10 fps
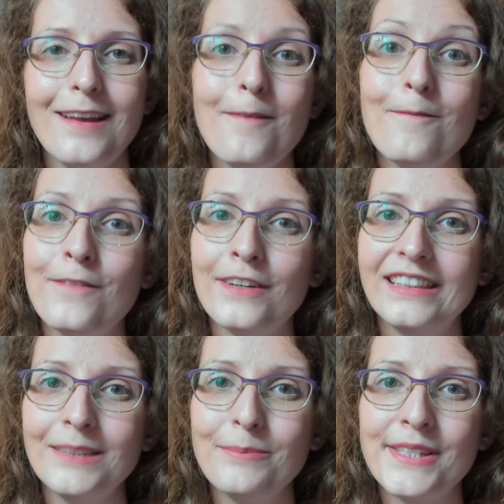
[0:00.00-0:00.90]

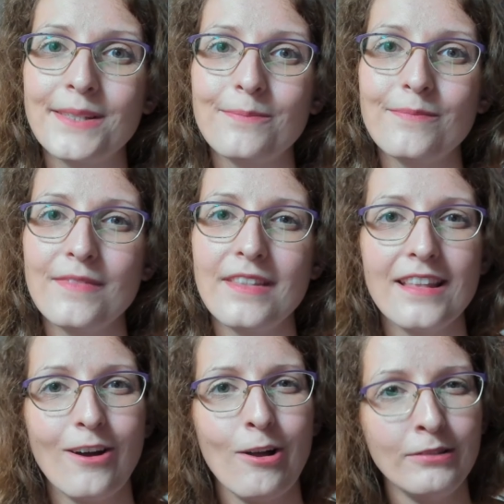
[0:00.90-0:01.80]
Verbs.
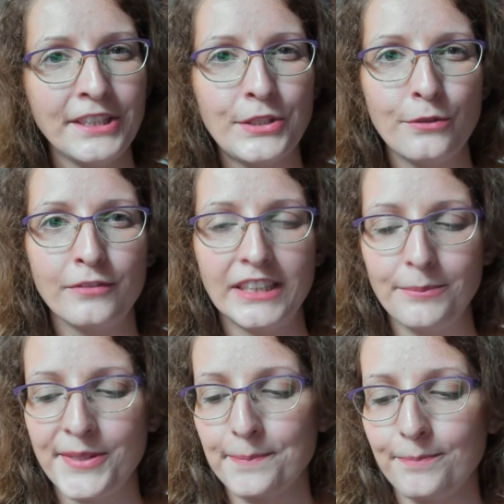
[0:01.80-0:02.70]
Only two verbs.